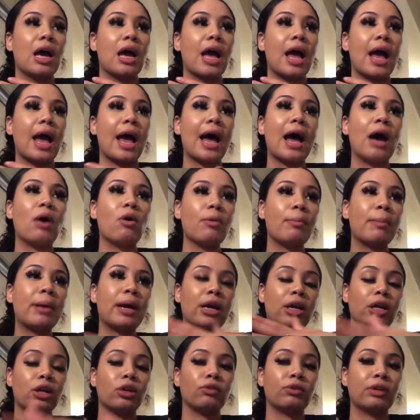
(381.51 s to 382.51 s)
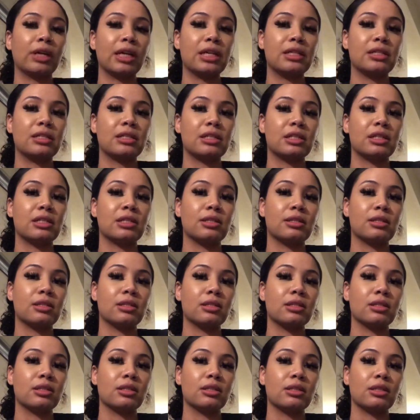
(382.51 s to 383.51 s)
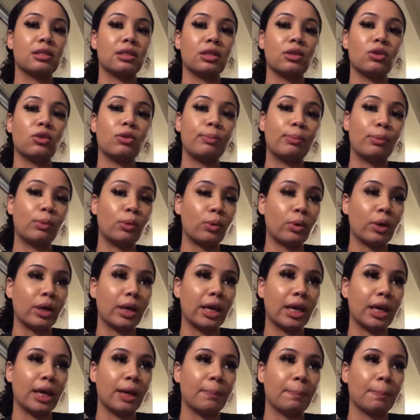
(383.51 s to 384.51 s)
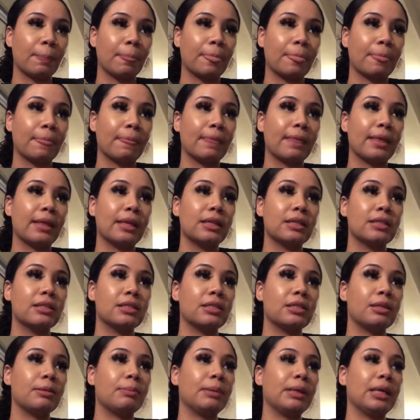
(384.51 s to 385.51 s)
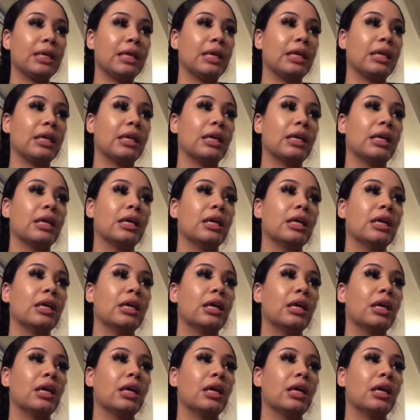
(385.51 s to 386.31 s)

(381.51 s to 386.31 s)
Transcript: How am I going to raise this little boy to be